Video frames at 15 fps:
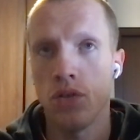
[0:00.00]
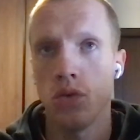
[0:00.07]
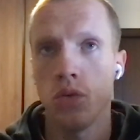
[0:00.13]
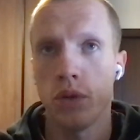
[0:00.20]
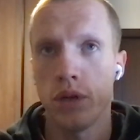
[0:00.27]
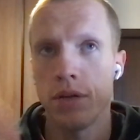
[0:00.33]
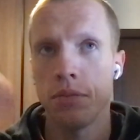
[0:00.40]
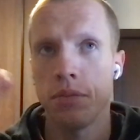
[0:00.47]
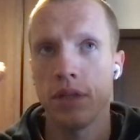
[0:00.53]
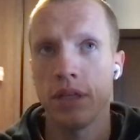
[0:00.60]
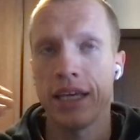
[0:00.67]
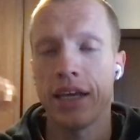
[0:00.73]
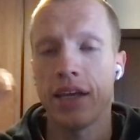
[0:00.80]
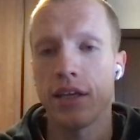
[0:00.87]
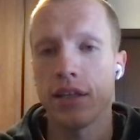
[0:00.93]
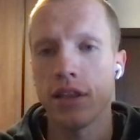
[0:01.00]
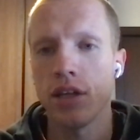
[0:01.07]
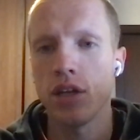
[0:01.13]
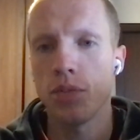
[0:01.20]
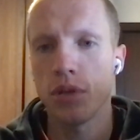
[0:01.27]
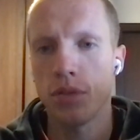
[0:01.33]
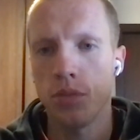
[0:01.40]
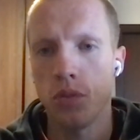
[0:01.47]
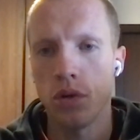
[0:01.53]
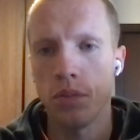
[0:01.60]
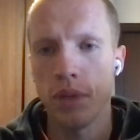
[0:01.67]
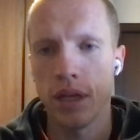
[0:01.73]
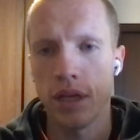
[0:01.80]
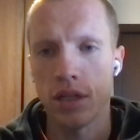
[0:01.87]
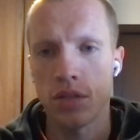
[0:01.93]
were getting a little bit more
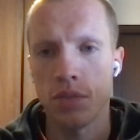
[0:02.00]
minutes,